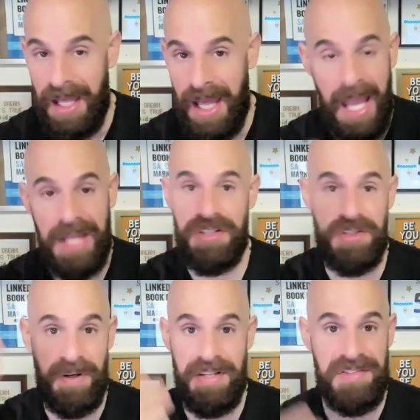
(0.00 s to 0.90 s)
hey,
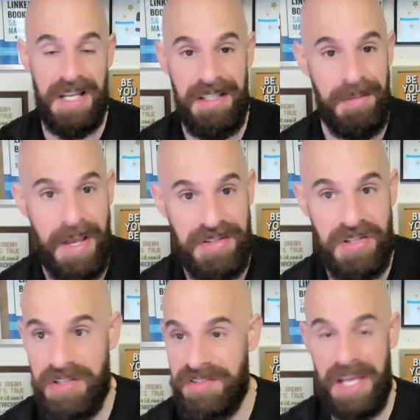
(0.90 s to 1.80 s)
just wanted to send you a
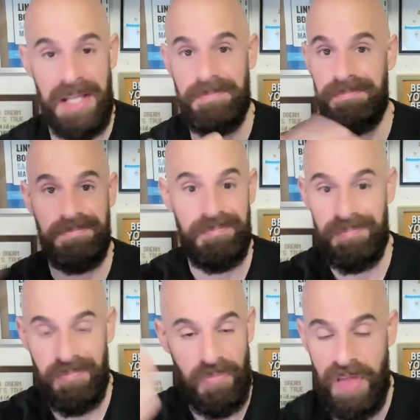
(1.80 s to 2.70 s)
message and say,
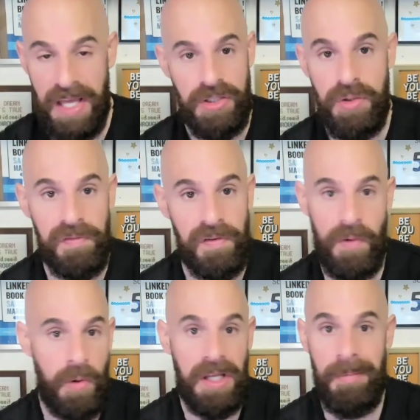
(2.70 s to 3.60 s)
thank you for
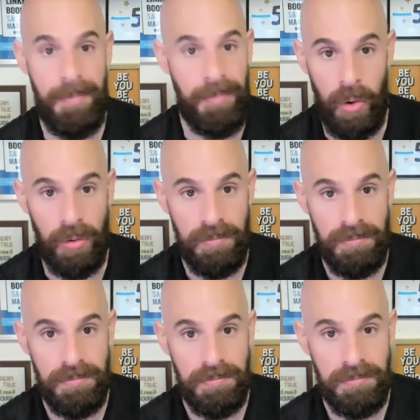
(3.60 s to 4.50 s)
voting in my poll.
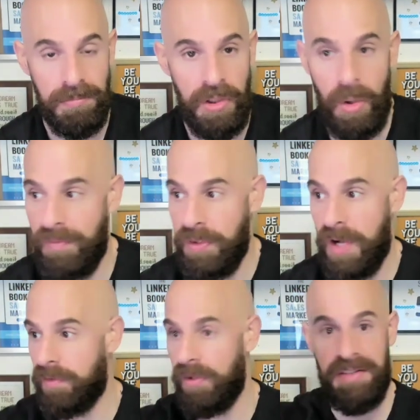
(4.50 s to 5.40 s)
If you'd
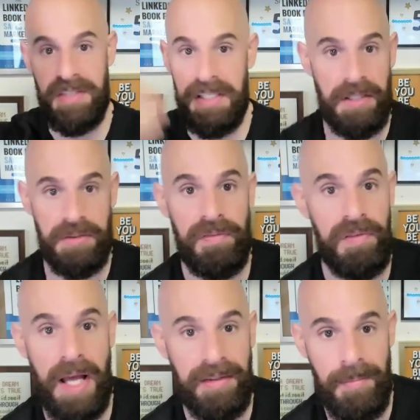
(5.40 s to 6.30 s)
ever like to connect
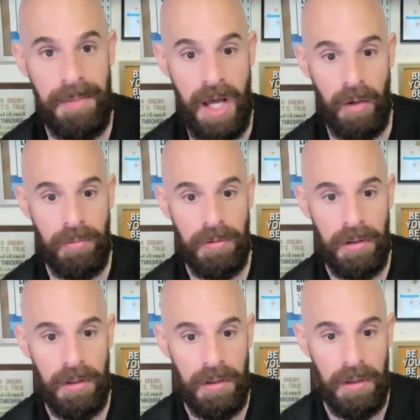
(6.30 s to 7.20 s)
offline, let me know.
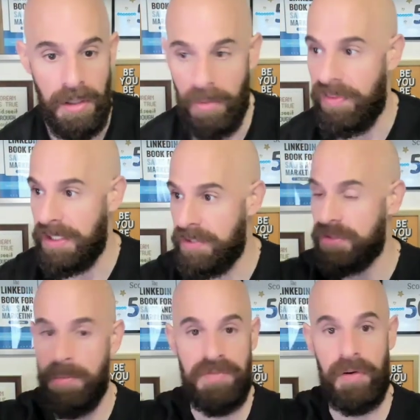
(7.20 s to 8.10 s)
Thank you
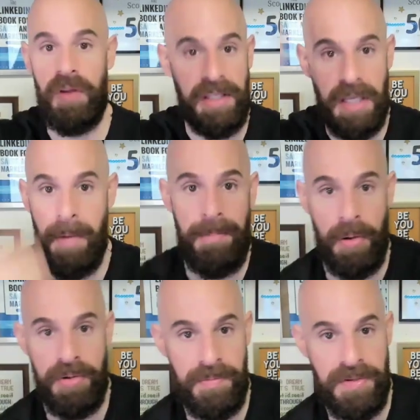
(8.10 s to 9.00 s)
so much for liking my
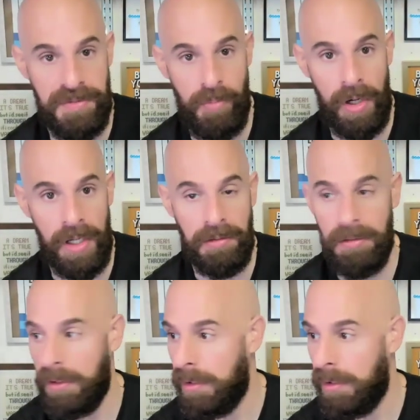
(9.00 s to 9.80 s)
post from this morning.